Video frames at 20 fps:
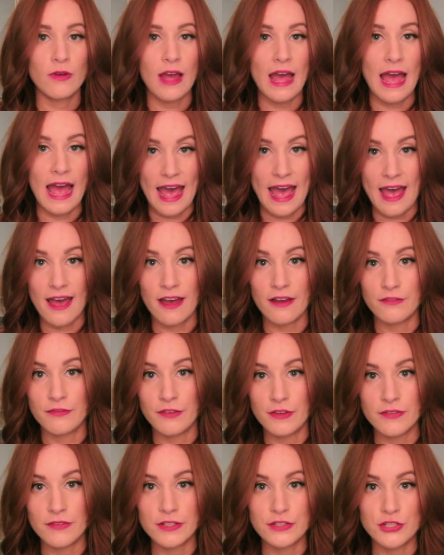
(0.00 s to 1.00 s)
have
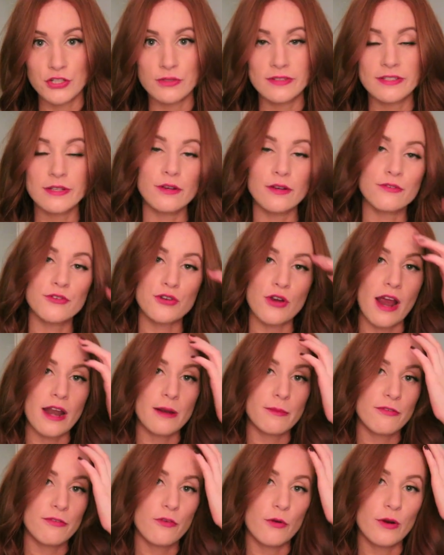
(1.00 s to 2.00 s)
Viva La Juicy or have
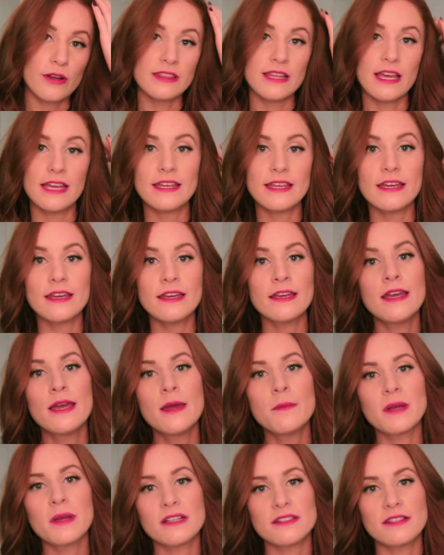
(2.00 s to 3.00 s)
tried it before and like it,
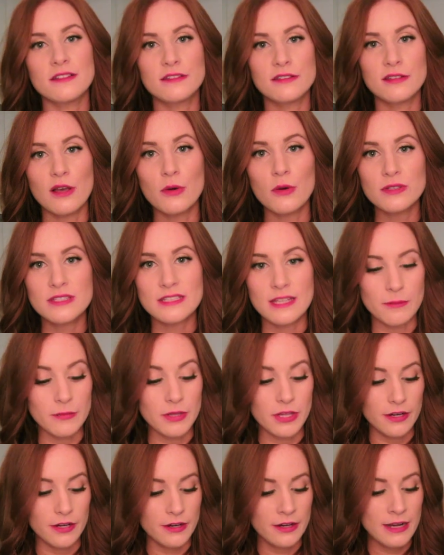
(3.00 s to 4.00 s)
because it's so
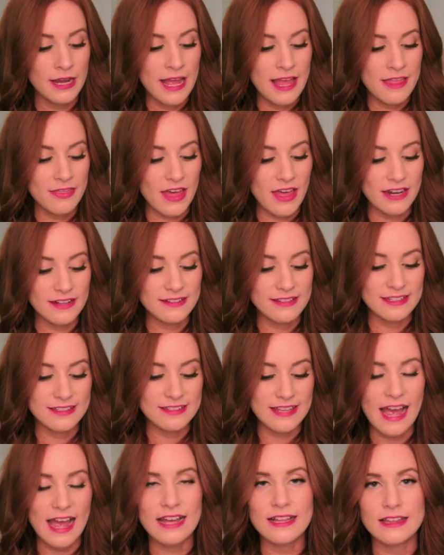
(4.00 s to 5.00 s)
similar that it's
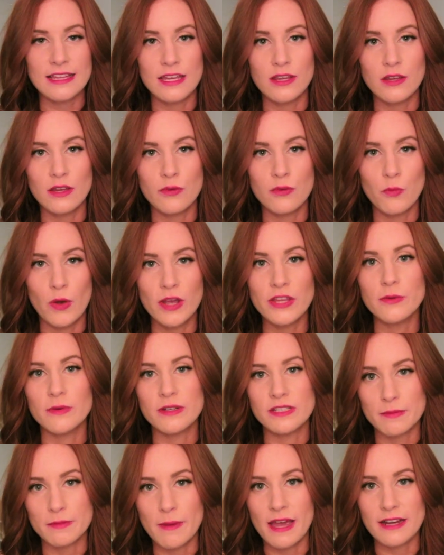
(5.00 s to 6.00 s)
exactly what you
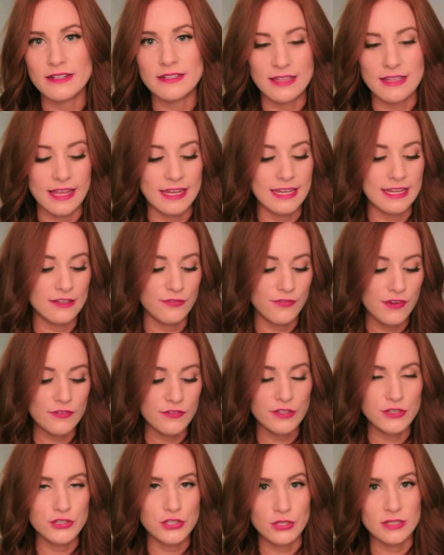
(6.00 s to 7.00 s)
expect. Like, it's
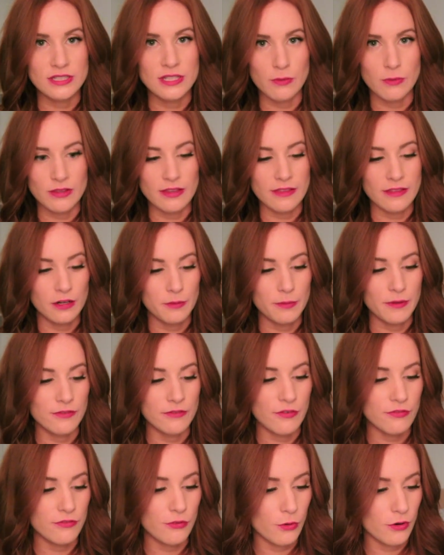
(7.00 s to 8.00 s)
Viva La Juicy with a little bit
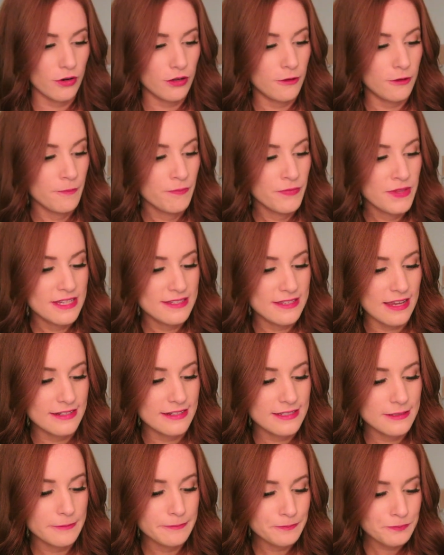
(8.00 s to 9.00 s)
of a floral
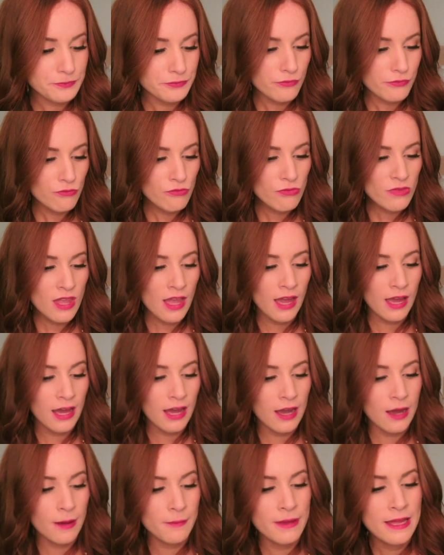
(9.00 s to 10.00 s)
scent.
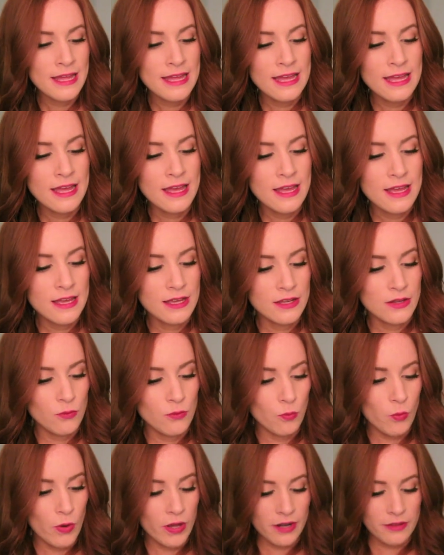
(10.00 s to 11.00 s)
Um,
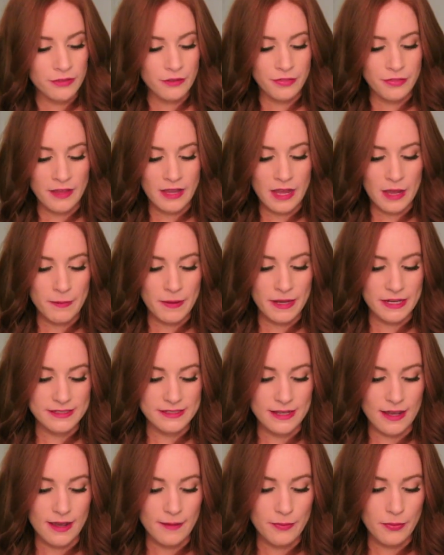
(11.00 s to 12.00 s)
one other thing I
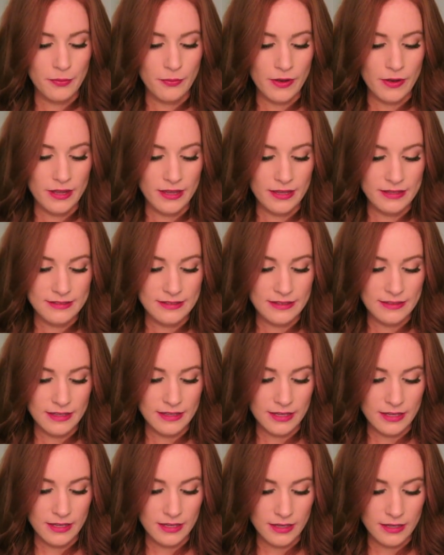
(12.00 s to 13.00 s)
picked up was
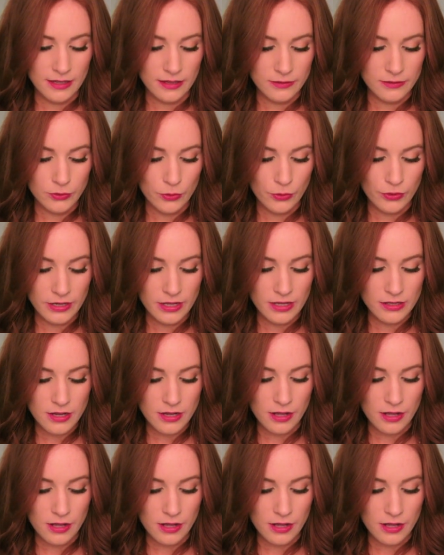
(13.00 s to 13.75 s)
the L'Oreal